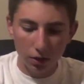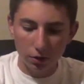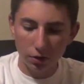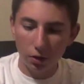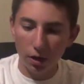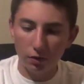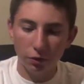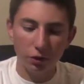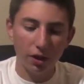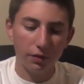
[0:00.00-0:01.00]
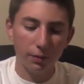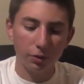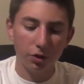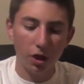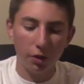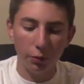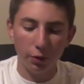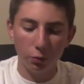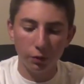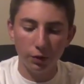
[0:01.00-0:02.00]
So first off, I'm going to start off with
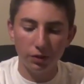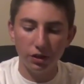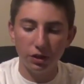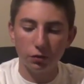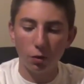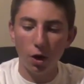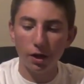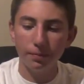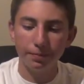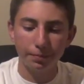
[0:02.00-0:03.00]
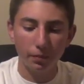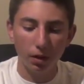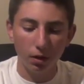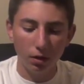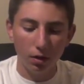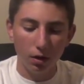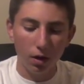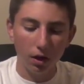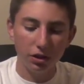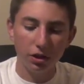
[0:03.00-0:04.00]
the River to Seas frog.
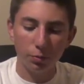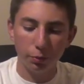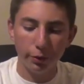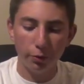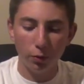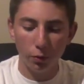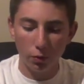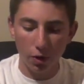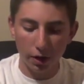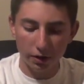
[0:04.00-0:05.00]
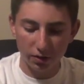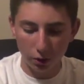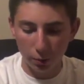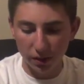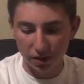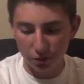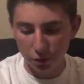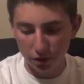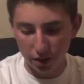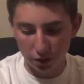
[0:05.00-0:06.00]
This is a pretty cool frog. It's a little bit
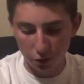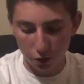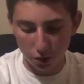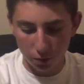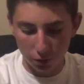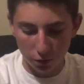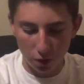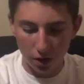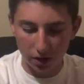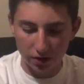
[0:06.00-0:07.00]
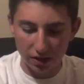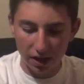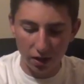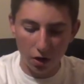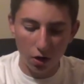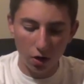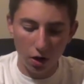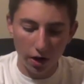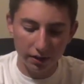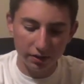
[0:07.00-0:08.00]
different than your normal frog. It's not a
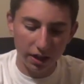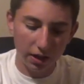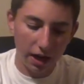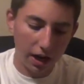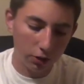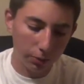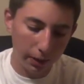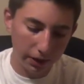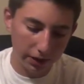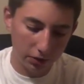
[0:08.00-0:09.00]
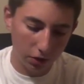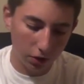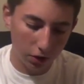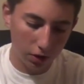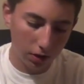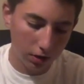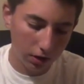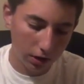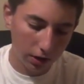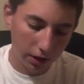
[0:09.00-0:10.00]
hollow belly. It's
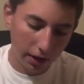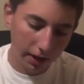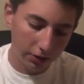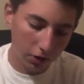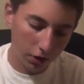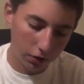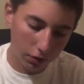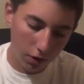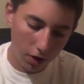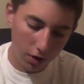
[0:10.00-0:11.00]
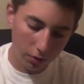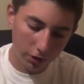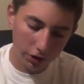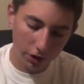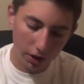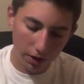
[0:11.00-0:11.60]
a hard frog, which